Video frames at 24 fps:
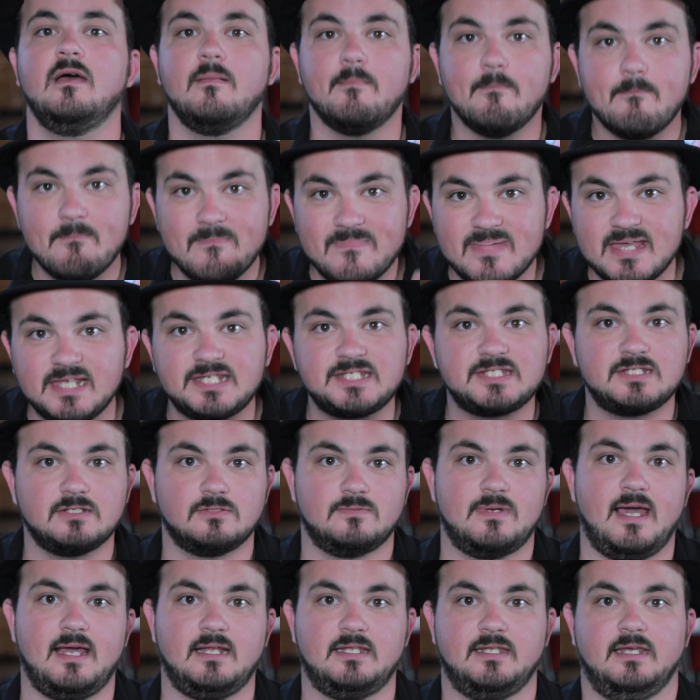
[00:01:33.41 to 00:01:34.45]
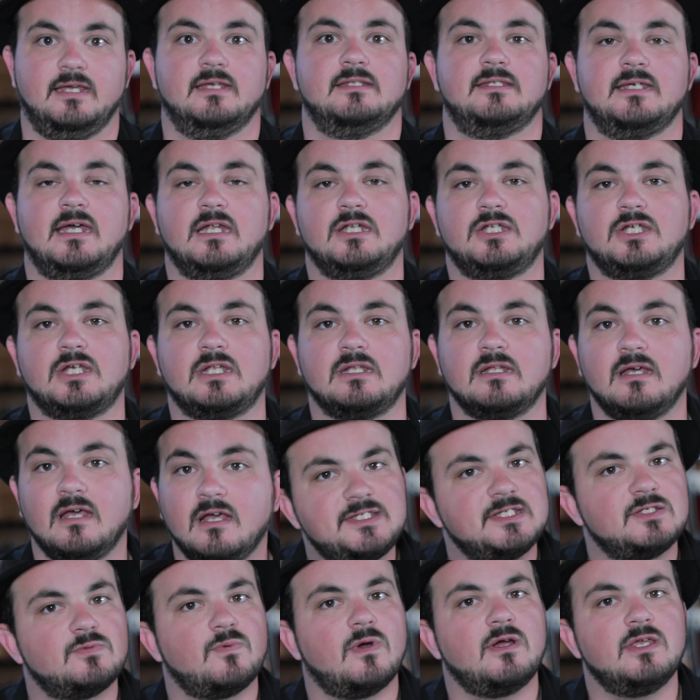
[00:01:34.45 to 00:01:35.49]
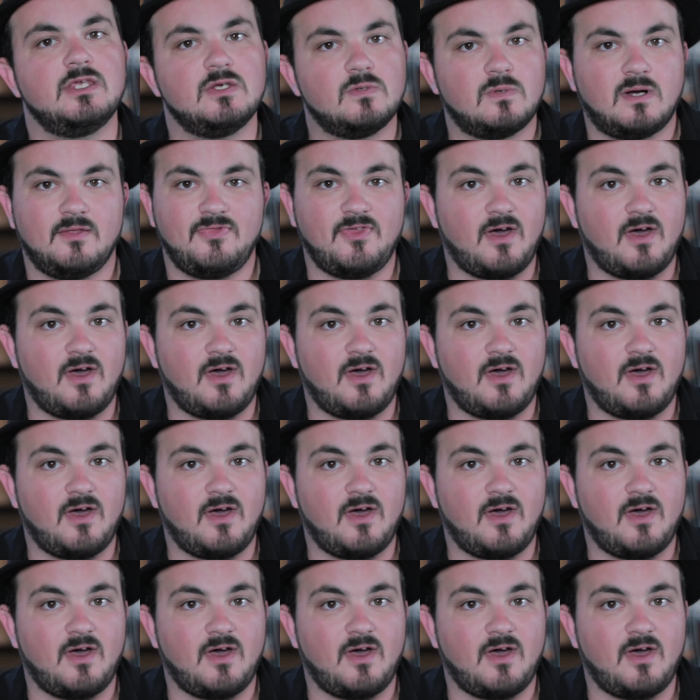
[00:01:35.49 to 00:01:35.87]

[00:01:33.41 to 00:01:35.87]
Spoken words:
Misdirecting attention. This is where you want